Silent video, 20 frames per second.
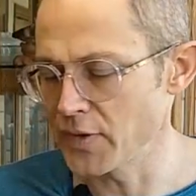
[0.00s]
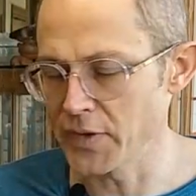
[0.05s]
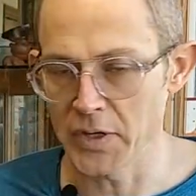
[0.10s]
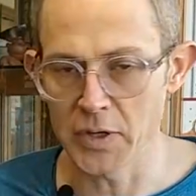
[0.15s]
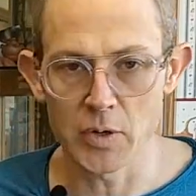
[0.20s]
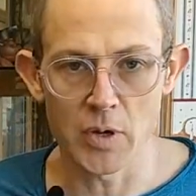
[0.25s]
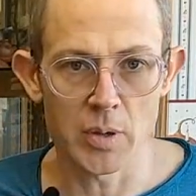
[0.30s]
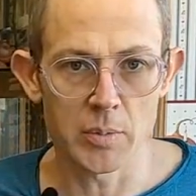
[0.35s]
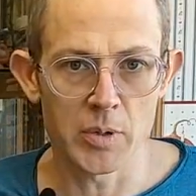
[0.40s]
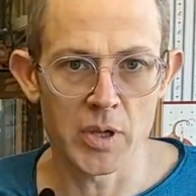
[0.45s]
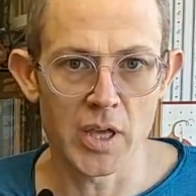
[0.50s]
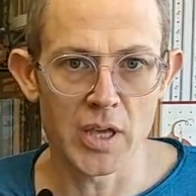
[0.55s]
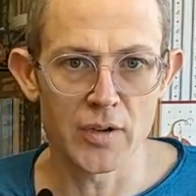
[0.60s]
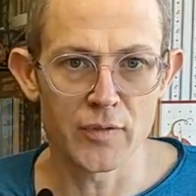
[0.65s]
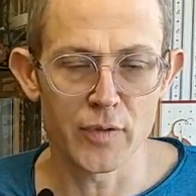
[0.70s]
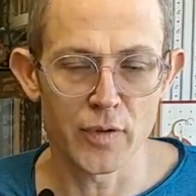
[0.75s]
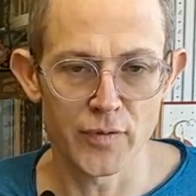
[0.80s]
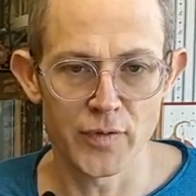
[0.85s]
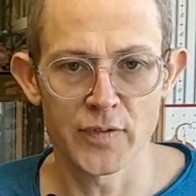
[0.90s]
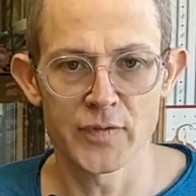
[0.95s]
gram cake for
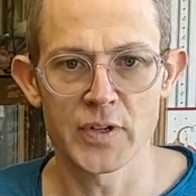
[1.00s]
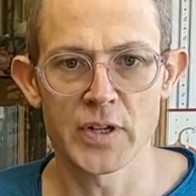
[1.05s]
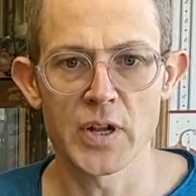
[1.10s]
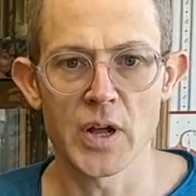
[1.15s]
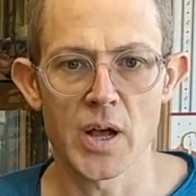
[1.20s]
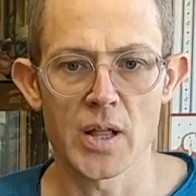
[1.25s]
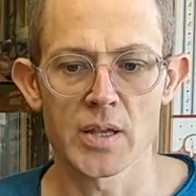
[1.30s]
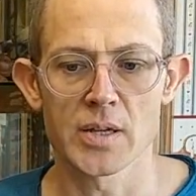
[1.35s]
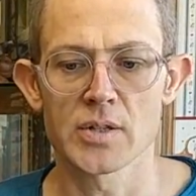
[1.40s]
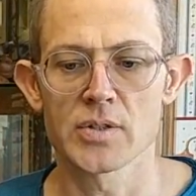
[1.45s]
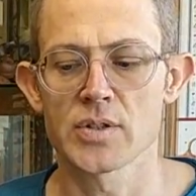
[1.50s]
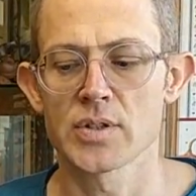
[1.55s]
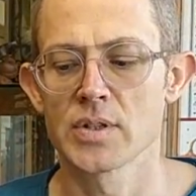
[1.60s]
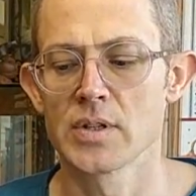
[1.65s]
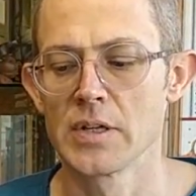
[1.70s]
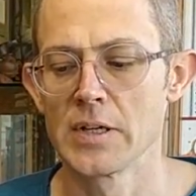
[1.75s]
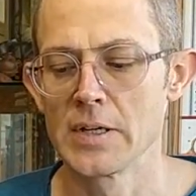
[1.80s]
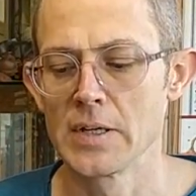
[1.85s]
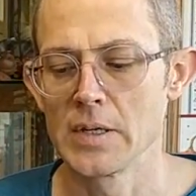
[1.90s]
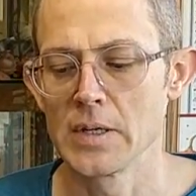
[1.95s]
$50,
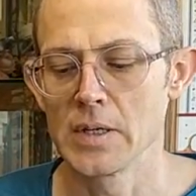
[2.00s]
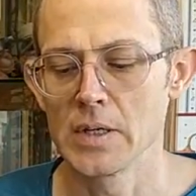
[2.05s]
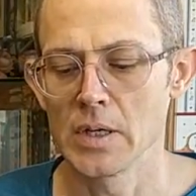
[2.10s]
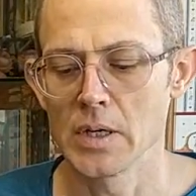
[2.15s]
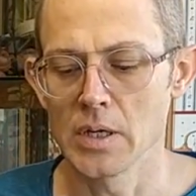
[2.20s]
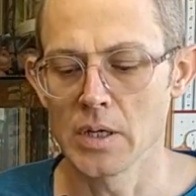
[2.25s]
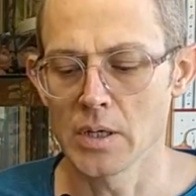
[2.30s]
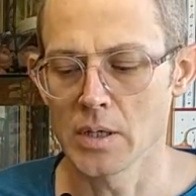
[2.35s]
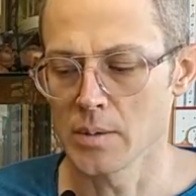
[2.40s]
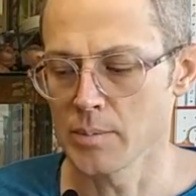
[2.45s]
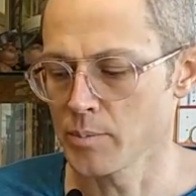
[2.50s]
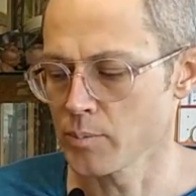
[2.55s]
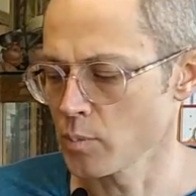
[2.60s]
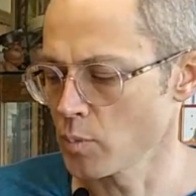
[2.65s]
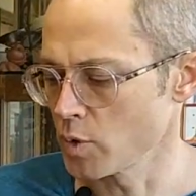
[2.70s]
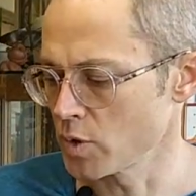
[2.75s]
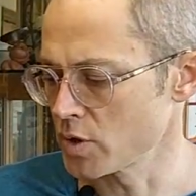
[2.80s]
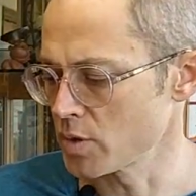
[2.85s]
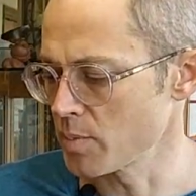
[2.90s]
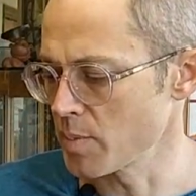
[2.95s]

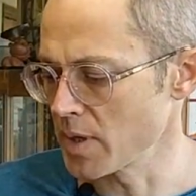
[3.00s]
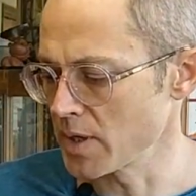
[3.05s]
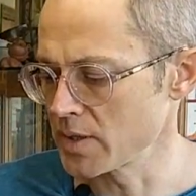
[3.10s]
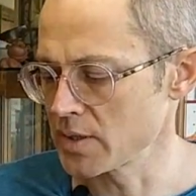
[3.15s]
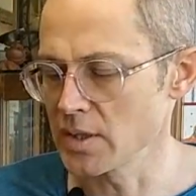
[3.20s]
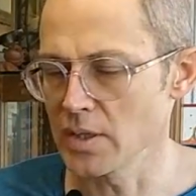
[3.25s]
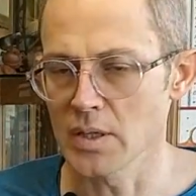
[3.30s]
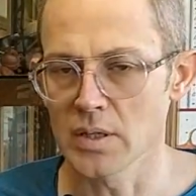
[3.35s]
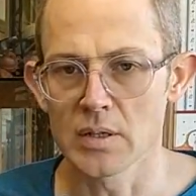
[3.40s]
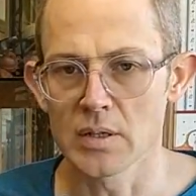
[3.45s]
which makes it,